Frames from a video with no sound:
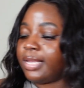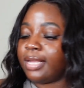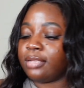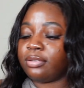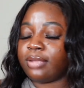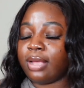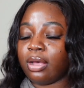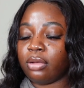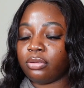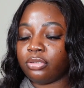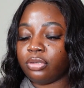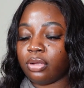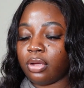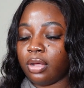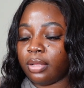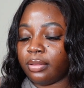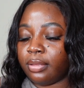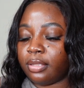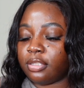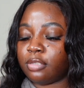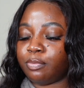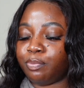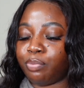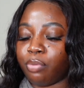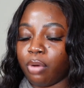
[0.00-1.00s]
Yes, I also got
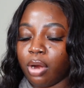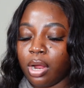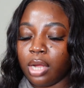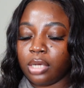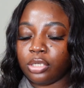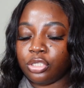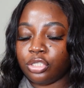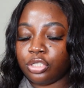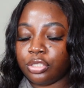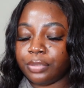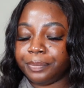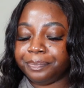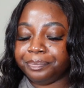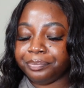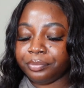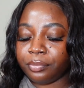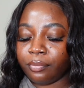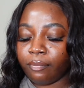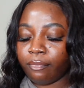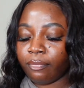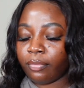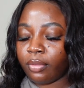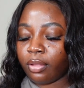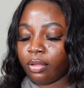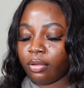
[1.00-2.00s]
this brush
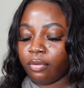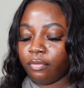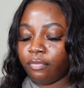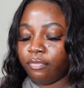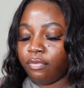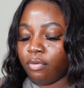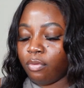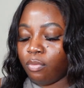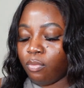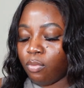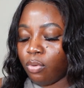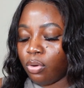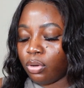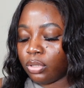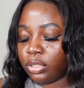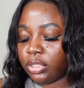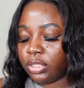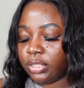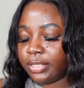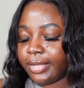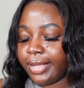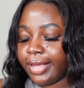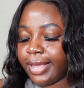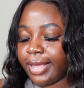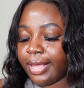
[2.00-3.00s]
for
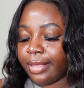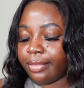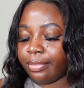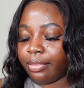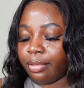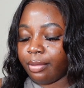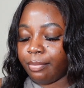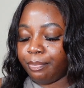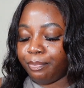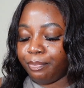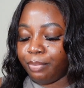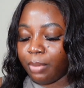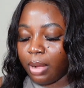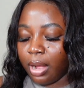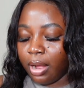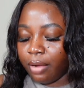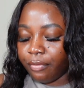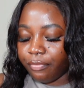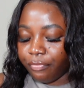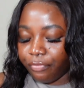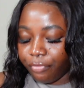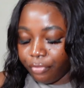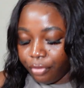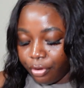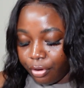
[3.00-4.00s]
washing the
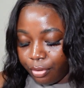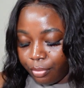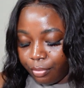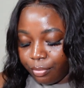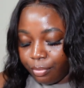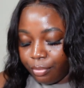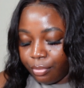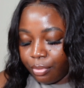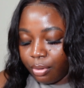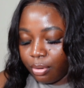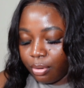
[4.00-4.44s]
bathroom